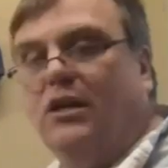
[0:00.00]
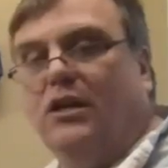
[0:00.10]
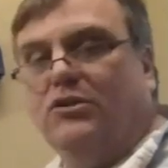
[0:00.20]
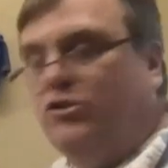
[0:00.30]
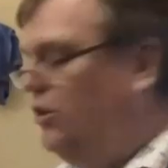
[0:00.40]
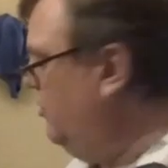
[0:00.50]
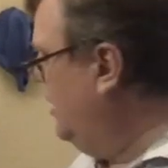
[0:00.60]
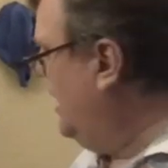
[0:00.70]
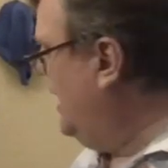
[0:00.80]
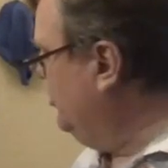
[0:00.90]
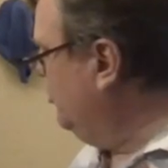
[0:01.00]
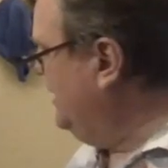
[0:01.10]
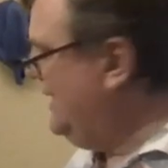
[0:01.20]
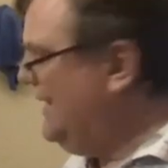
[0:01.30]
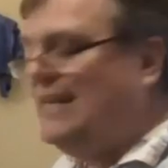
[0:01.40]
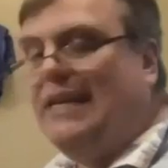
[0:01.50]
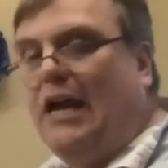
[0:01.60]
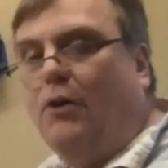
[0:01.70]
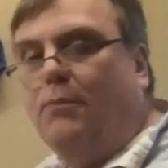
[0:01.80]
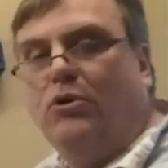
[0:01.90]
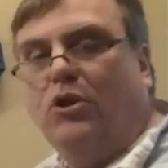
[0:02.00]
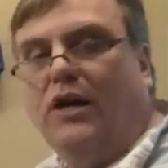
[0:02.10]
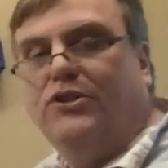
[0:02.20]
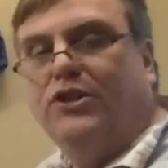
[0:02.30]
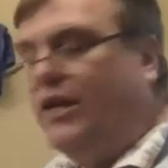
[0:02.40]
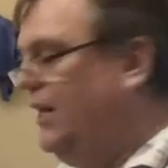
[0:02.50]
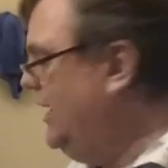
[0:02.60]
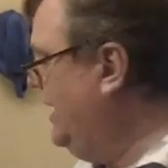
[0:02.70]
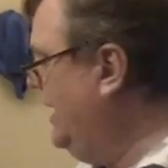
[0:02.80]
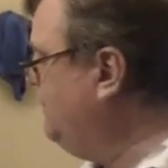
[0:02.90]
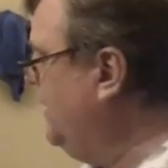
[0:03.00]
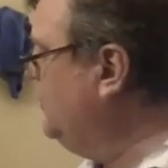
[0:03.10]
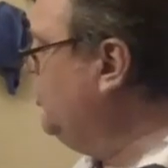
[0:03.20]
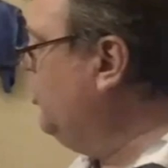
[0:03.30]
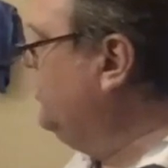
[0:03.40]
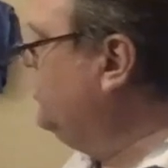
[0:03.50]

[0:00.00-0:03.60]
So I don't need any output logic. If I'm going to